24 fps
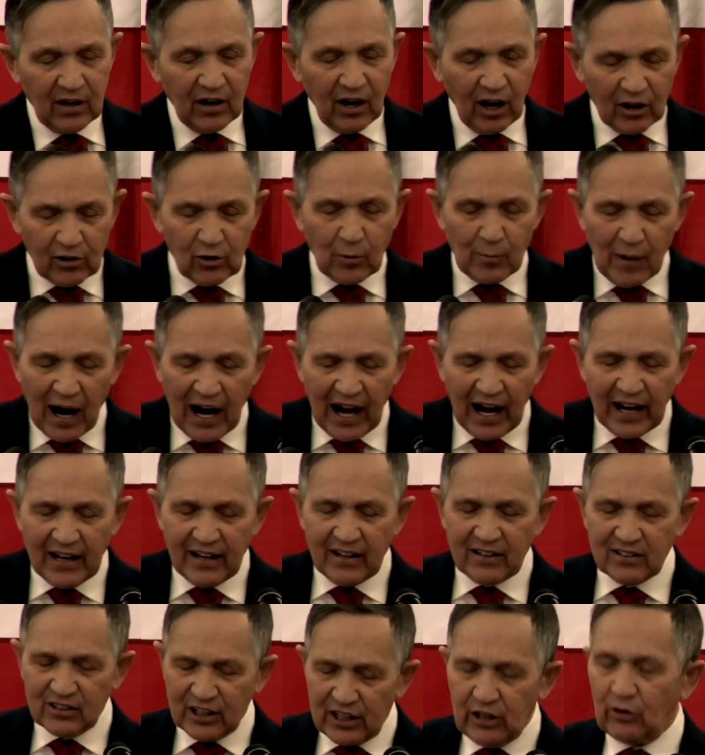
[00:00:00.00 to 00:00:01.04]
Under
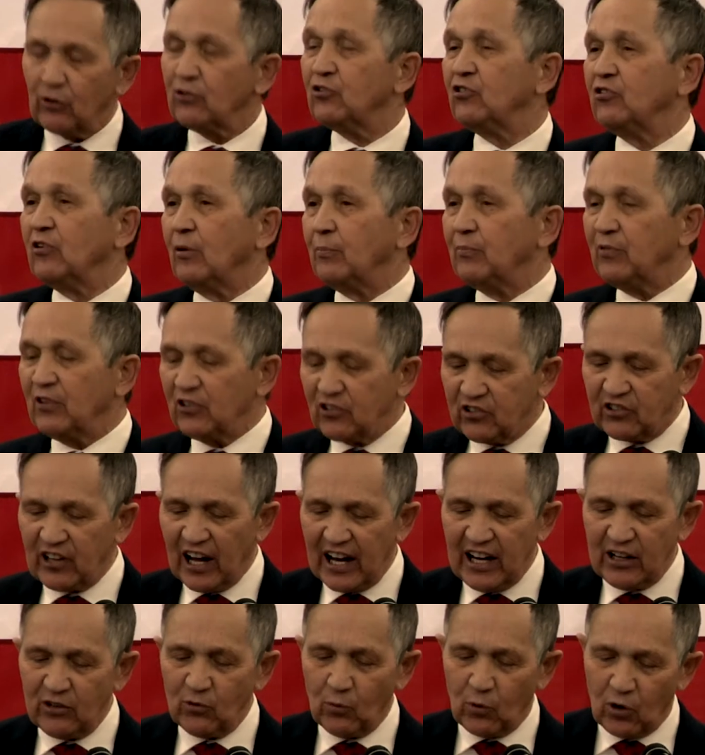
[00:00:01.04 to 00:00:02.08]
my leadership, the
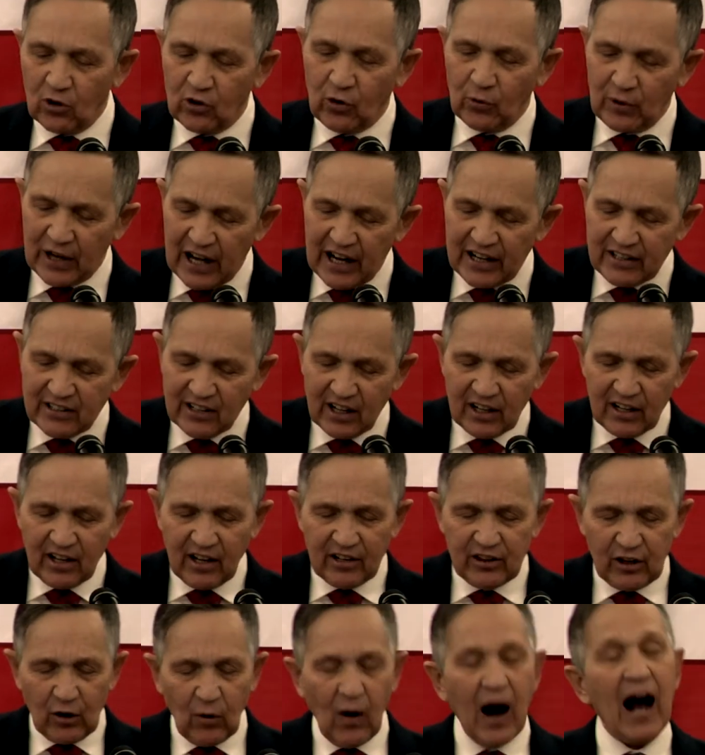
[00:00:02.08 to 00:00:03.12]
state will
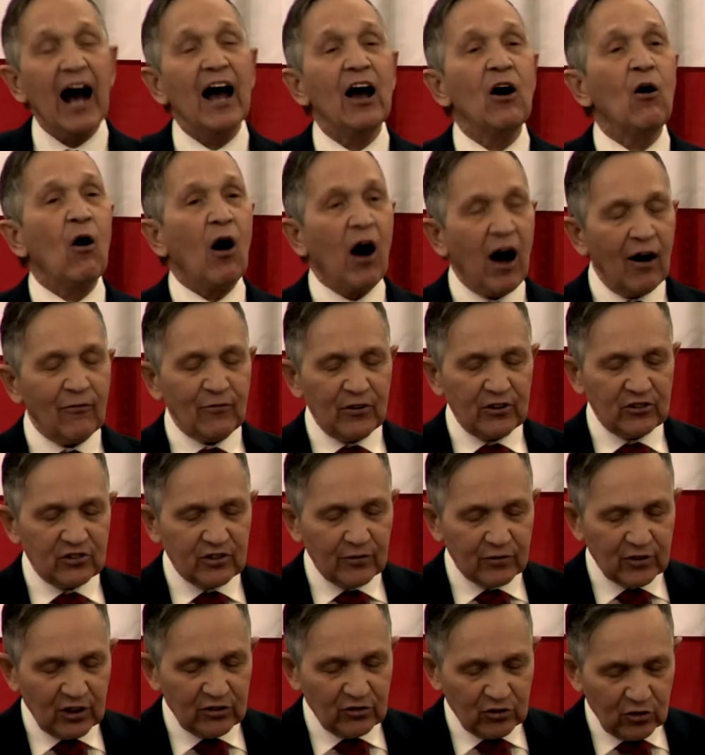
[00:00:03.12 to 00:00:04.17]
create the Ohio Office
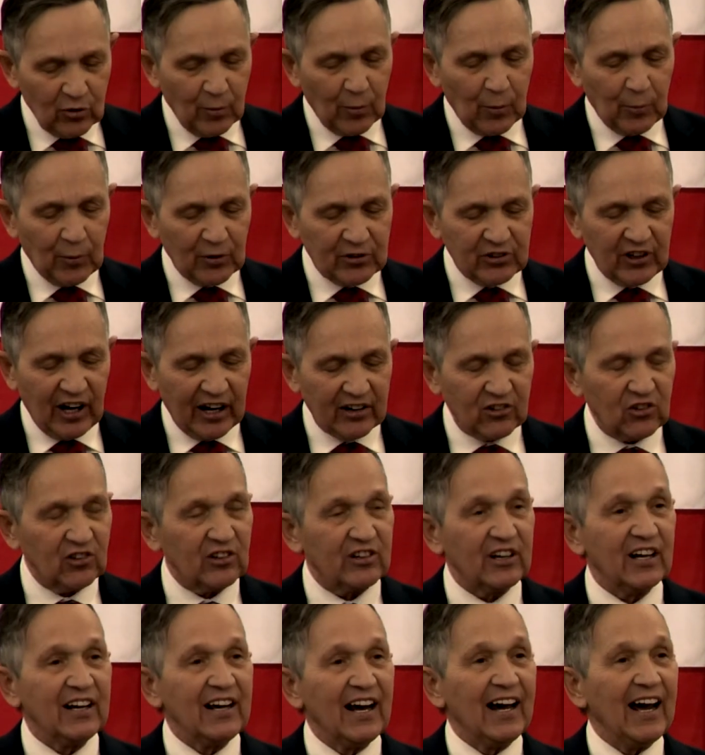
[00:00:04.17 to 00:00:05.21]
of Consumer Protection,